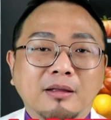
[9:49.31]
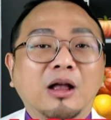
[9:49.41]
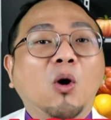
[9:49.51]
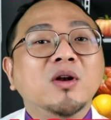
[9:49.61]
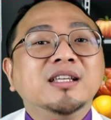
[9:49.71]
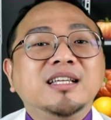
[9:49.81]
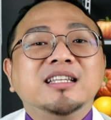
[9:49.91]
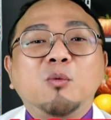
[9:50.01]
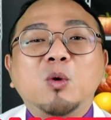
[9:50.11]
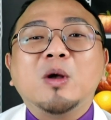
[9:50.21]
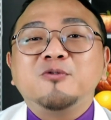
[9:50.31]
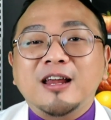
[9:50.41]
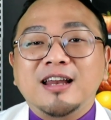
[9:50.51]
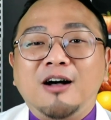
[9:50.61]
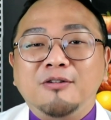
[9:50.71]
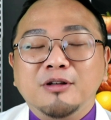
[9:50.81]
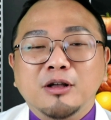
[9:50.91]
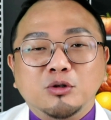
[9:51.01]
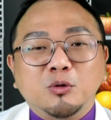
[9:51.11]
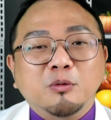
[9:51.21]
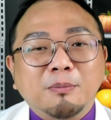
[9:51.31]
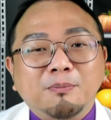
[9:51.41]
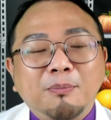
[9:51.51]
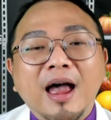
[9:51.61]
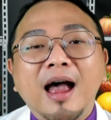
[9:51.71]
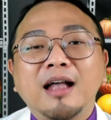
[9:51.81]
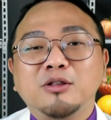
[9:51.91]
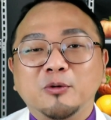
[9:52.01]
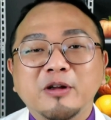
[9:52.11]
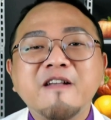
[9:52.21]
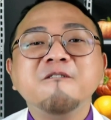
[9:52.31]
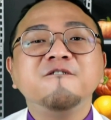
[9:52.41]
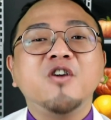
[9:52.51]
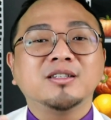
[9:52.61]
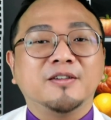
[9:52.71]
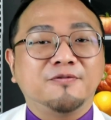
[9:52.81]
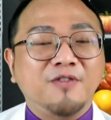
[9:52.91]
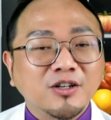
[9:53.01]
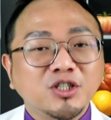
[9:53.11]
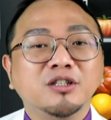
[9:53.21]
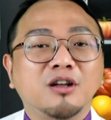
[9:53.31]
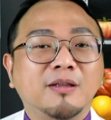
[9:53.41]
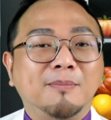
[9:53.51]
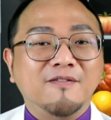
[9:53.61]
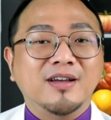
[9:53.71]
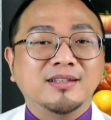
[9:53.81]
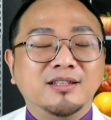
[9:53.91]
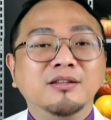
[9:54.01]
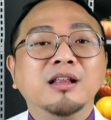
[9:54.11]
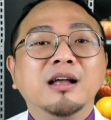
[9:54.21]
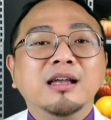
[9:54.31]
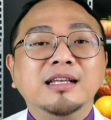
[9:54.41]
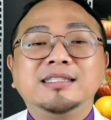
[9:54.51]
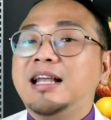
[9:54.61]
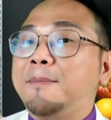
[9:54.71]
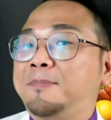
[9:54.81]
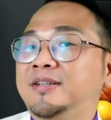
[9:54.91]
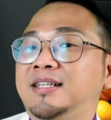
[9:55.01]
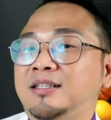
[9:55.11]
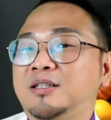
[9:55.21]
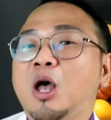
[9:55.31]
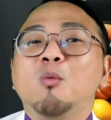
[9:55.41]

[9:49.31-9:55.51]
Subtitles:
The only thing that we want right now to repair, to reinforce the function of the blood vessel is the opposite.